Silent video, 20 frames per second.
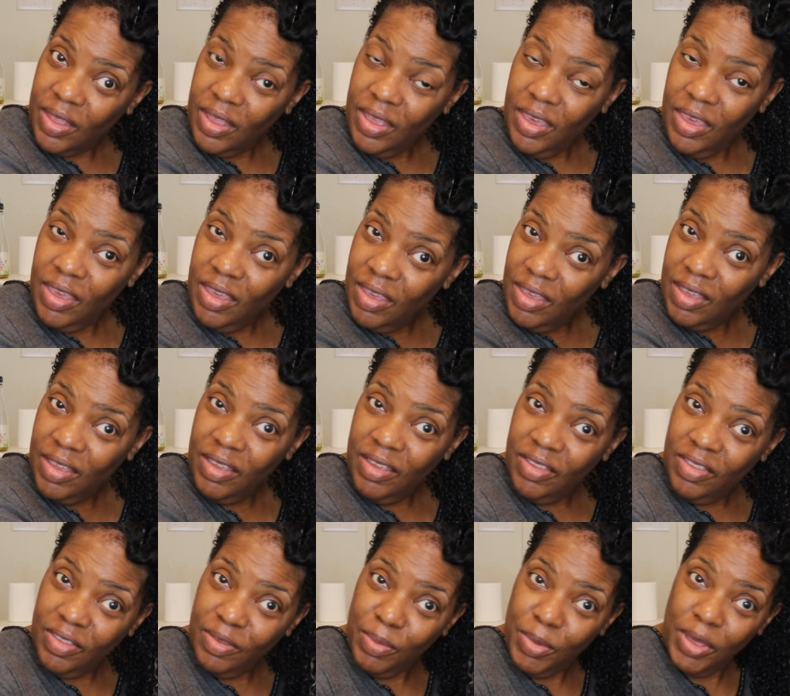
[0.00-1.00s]
Yeah, it
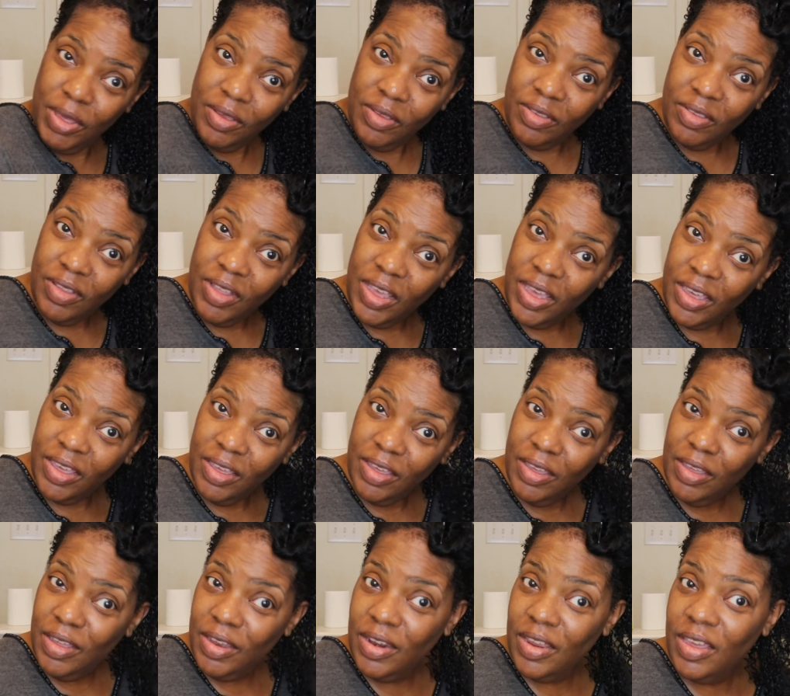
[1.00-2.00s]
smells like
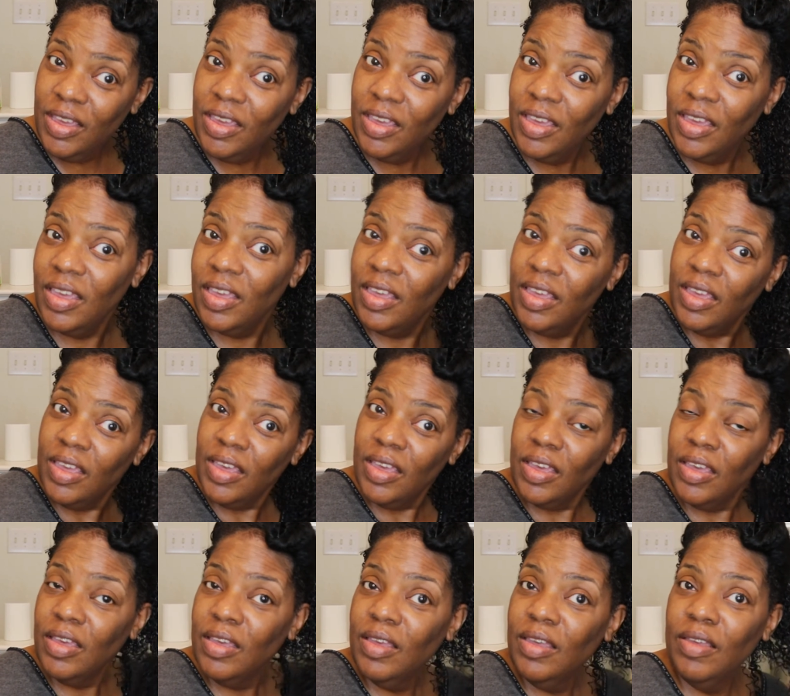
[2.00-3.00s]
honey.
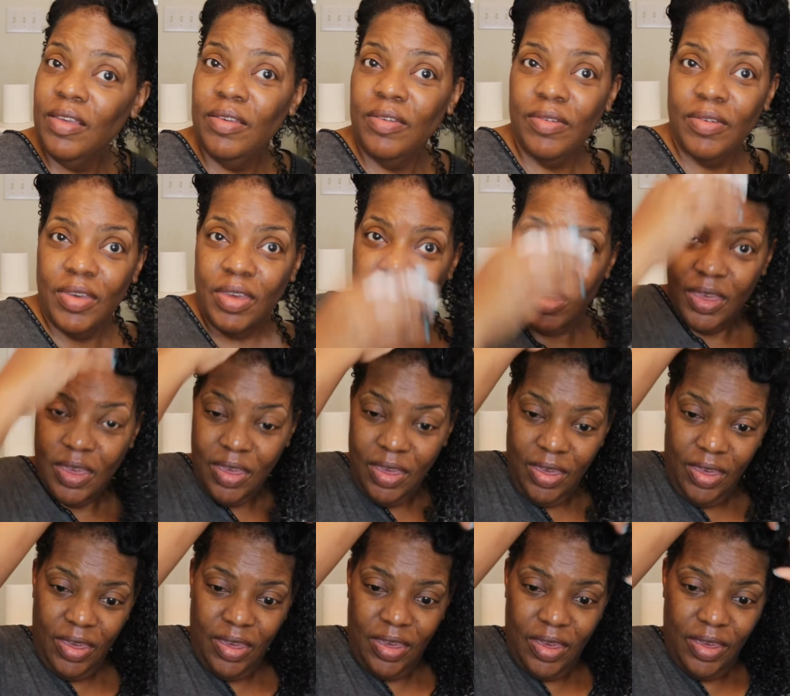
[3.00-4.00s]

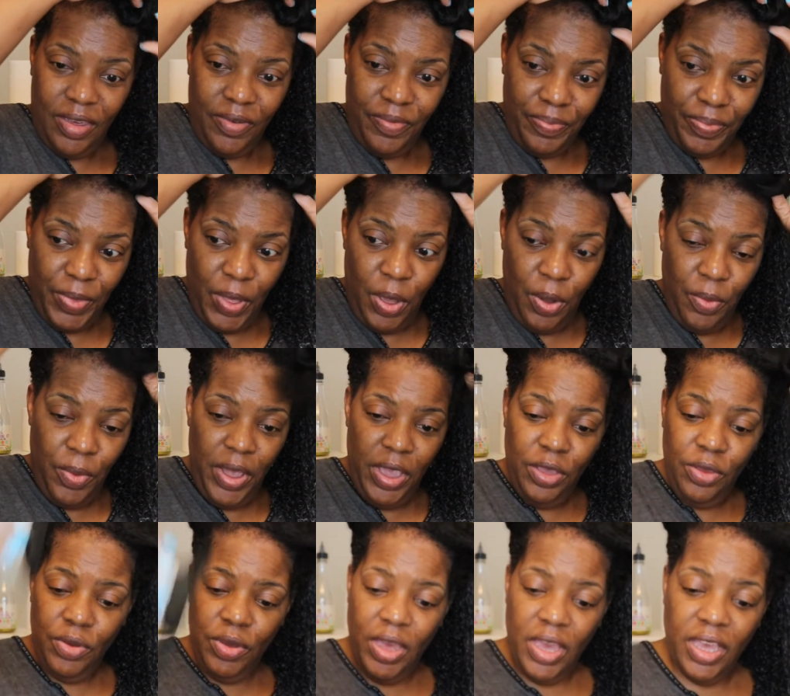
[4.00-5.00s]
Okay. All
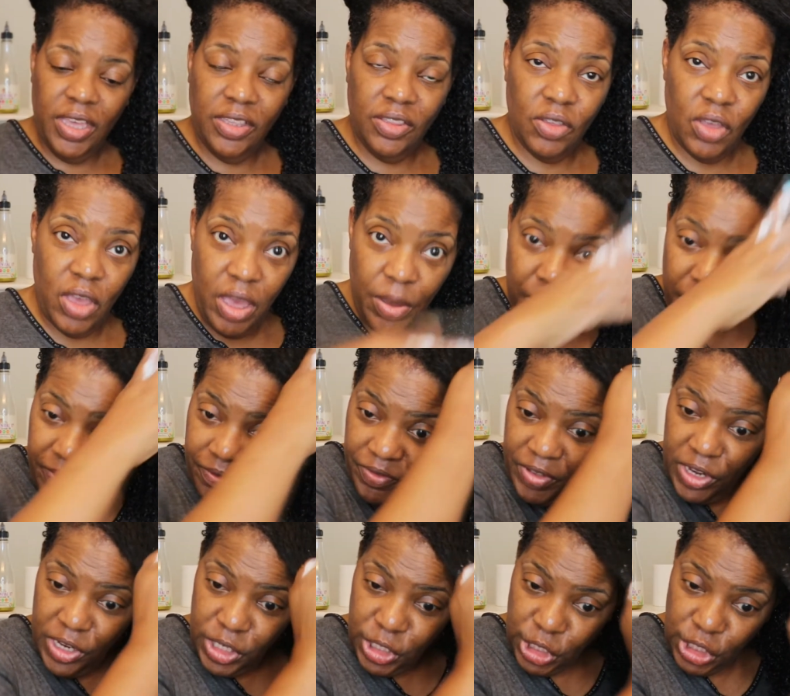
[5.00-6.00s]
right, you guys. So I'm going to
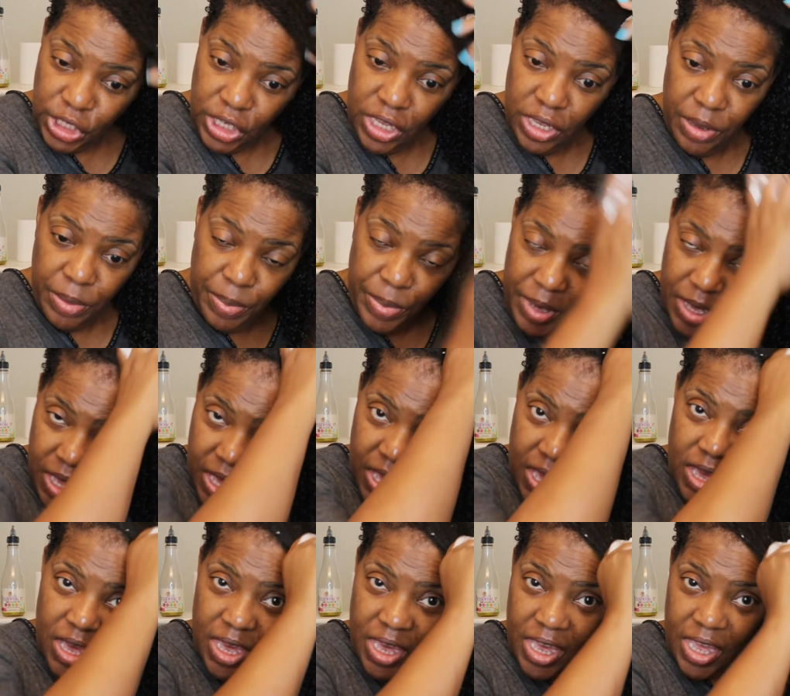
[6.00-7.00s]
finish up
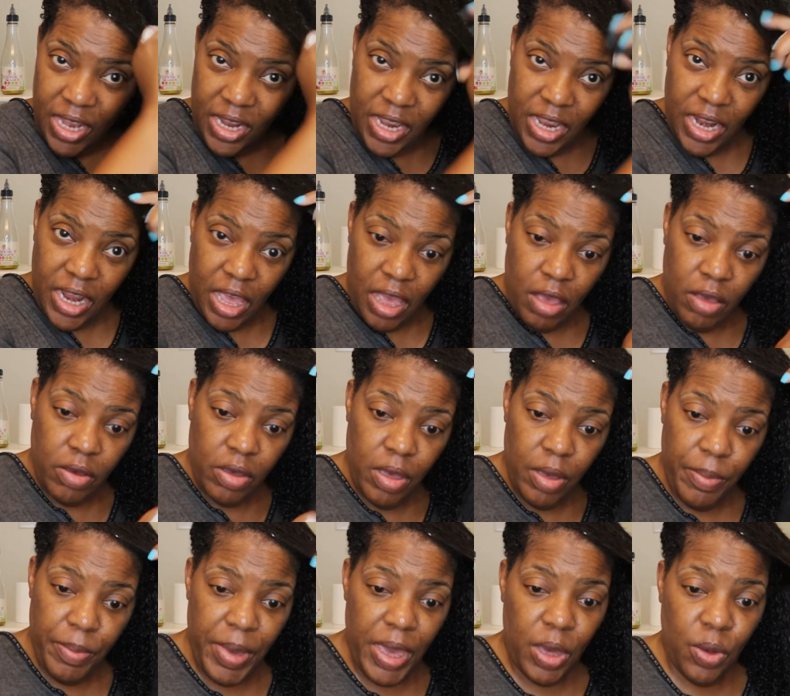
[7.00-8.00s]
and then I'll
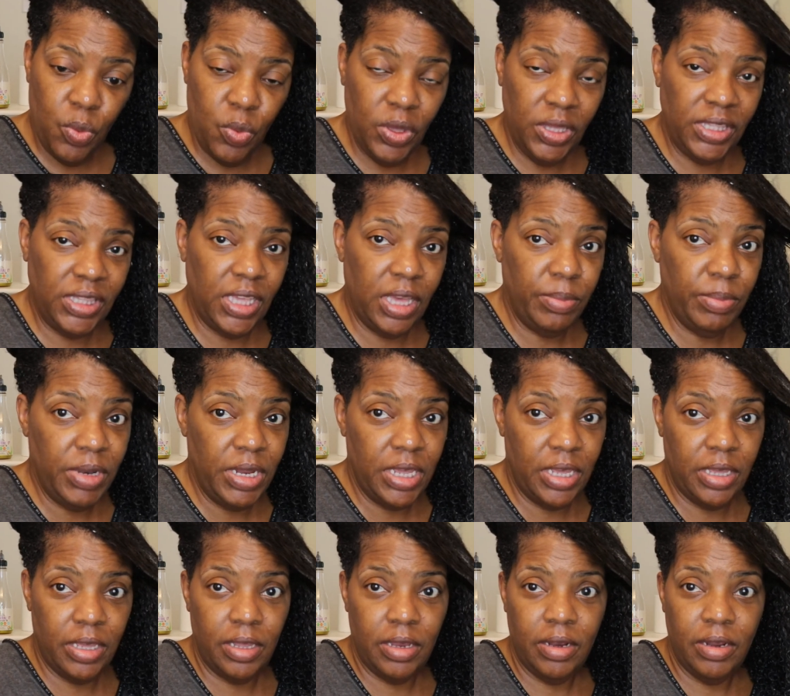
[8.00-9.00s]
come back once I'm
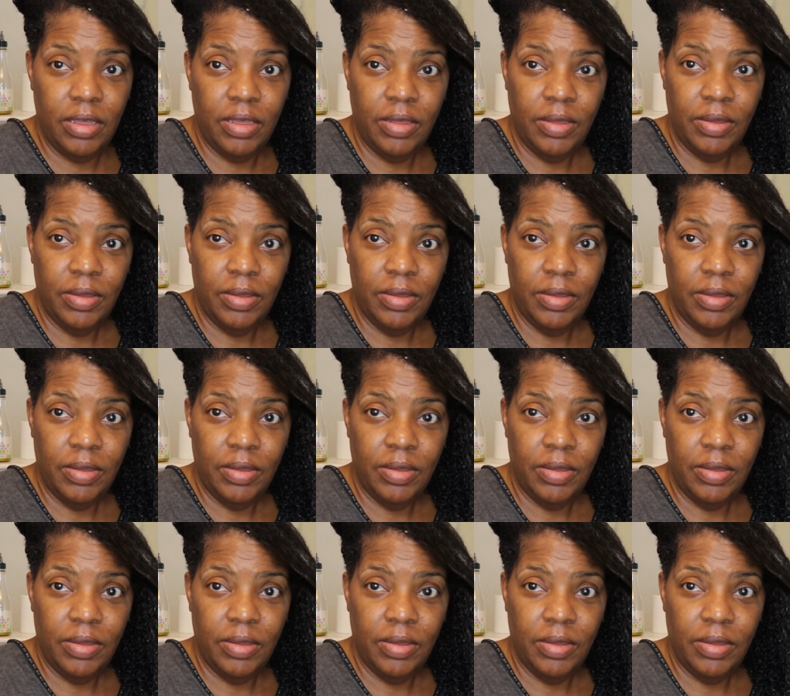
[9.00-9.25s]
done.